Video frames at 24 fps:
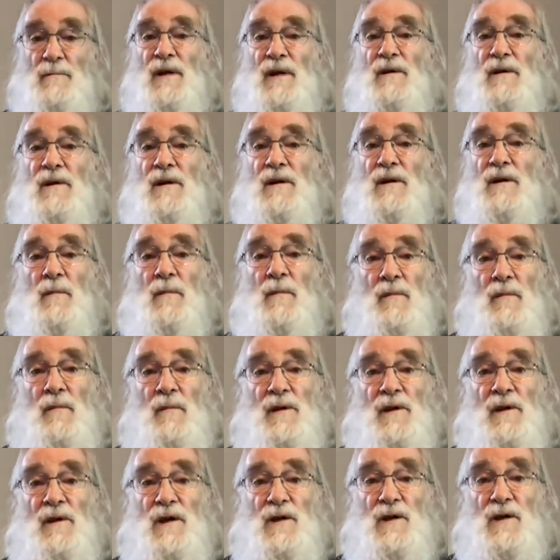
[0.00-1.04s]
pending
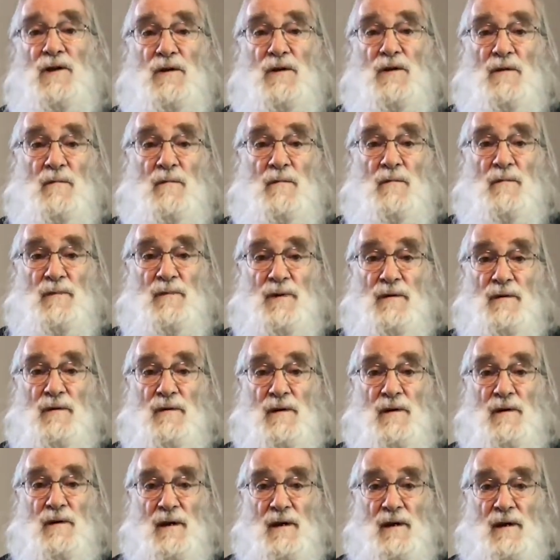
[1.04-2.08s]
publication,
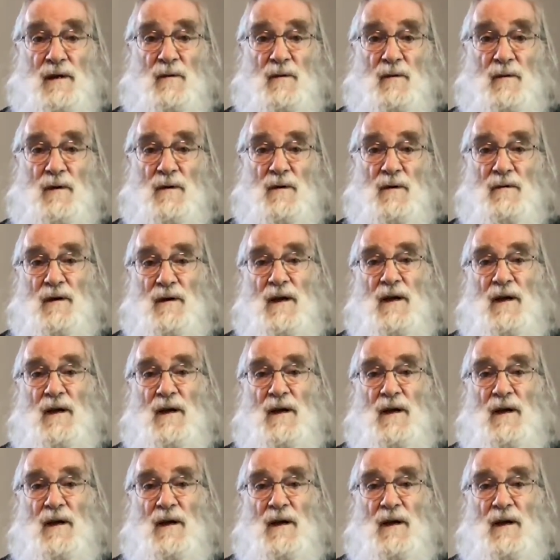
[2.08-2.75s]
period," end quote.